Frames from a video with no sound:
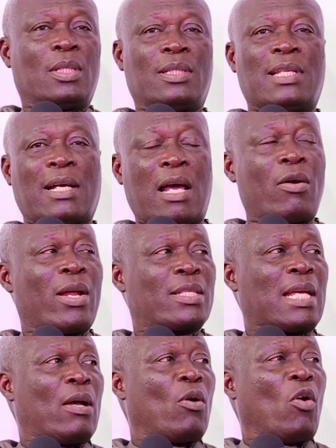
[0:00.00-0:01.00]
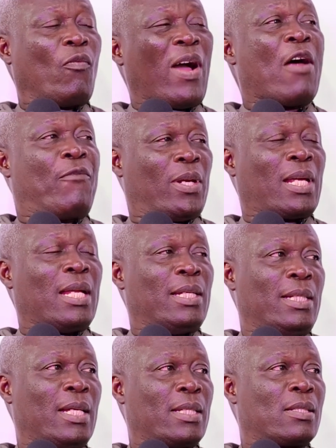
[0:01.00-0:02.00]
the character of African
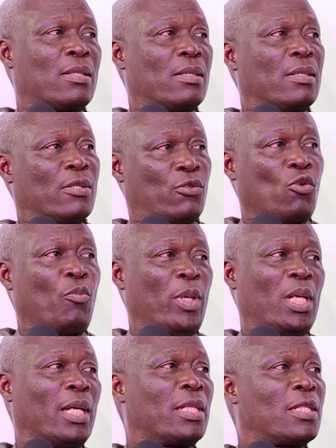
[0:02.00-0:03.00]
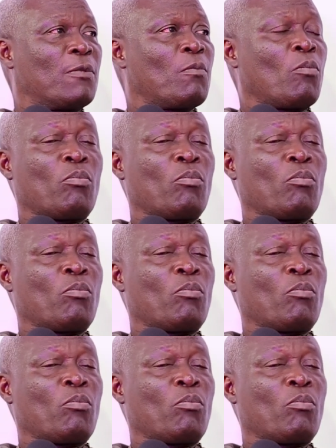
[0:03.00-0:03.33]
leaders, so be it.